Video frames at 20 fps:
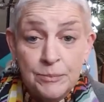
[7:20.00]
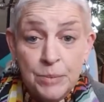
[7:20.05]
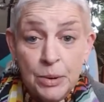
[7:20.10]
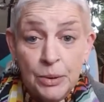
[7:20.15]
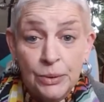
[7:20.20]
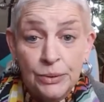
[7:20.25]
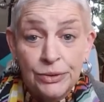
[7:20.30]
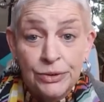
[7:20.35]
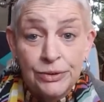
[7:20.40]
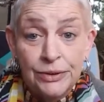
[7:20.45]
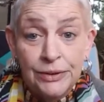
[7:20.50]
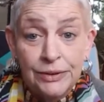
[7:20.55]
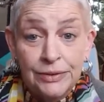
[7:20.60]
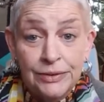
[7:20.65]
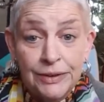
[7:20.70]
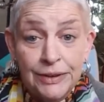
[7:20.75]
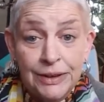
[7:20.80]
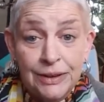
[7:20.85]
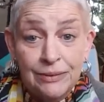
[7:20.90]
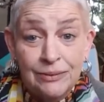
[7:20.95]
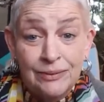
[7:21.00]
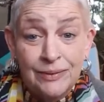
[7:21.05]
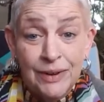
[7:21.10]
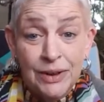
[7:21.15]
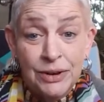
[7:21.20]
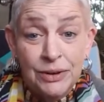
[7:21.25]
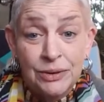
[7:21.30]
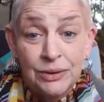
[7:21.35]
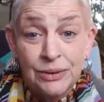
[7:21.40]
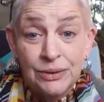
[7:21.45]
posted to get
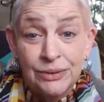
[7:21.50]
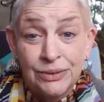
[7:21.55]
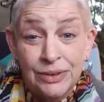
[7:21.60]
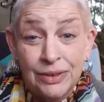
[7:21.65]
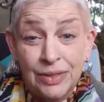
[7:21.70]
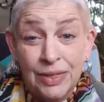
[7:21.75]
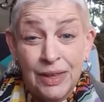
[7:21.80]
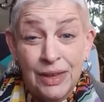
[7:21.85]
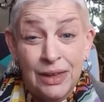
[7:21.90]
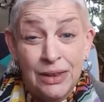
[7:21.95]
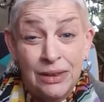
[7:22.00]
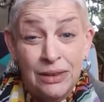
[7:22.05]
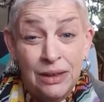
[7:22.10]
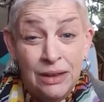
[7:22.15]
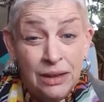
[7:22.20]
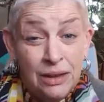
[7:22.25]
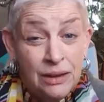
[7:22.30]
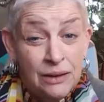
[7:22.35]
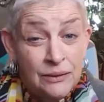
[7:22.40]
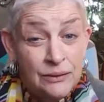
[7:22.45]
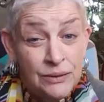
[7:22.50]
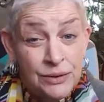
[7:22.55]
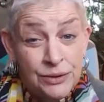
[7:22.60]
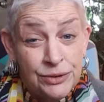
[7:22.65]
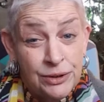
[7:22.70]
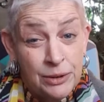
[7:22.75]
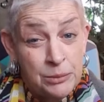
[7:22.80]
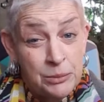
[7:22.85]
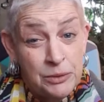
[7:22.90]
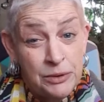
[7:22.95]
vendors, and then for
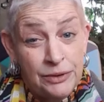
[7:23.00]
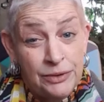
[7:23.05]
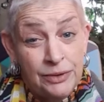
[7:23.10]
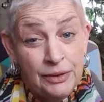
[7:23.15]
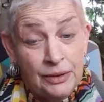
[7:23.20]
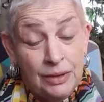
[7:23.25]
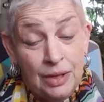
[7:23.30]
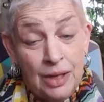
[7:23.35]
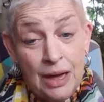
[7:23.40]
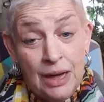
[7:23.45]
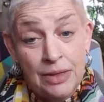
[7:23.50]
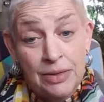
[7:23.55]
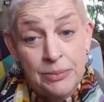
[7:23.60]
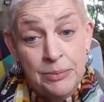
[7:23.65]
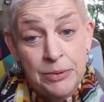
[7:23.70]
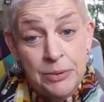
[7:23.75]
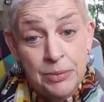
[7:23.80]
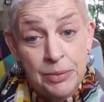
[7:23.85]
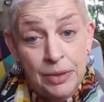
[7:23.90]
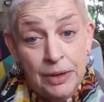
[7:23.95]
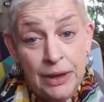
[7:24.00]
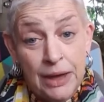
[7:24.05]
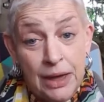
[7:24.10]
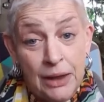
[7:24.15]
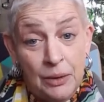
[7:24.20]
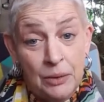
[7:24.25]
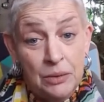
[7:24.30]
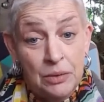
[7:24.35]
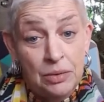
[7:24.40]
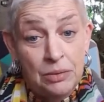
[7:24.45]
some reason a lot of the people that
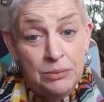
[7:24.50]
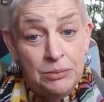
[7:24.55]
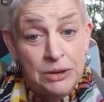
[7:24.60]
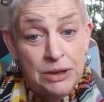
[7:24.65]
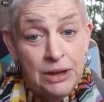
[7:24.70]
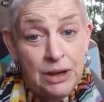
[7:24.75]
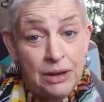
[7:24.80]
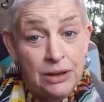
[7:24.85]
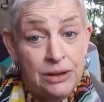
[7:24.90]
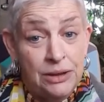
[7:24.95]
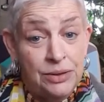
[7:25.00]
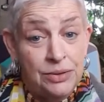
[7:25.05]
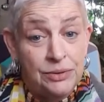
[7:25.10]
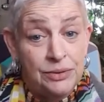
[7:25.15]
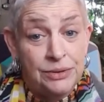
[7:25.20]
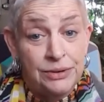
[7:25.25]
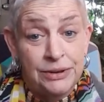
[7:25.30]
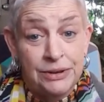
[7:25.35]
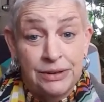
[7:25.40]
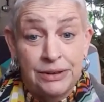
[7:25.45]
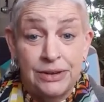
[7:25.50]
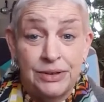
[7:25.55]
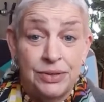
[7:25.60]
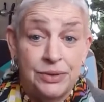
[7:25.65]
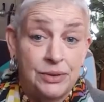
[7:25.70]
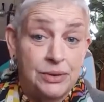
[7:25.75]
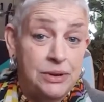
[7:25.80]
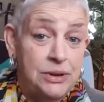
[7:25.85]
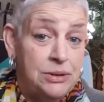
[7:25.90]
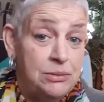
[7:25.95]
got a hold of me, I either didn't get
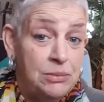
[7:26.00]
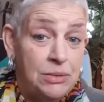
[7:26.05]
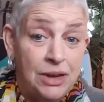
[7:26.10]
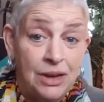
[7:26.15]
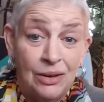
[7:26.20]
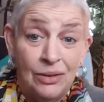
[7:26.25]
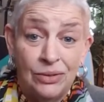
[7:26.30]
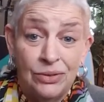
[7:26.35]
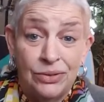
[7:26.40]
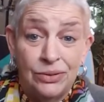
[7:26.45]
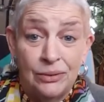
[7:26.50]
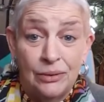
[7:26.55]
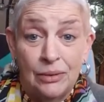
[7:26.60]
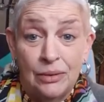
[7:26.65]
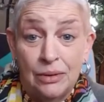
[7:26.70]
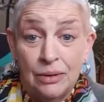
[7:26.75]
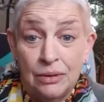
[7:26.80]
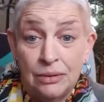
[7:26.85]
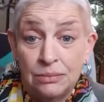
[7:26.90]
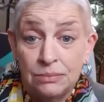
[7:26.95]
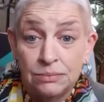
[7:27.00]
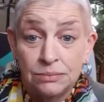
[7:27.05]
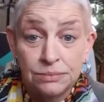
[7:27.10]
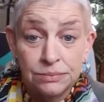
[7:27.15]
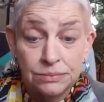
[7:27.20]
their emails, or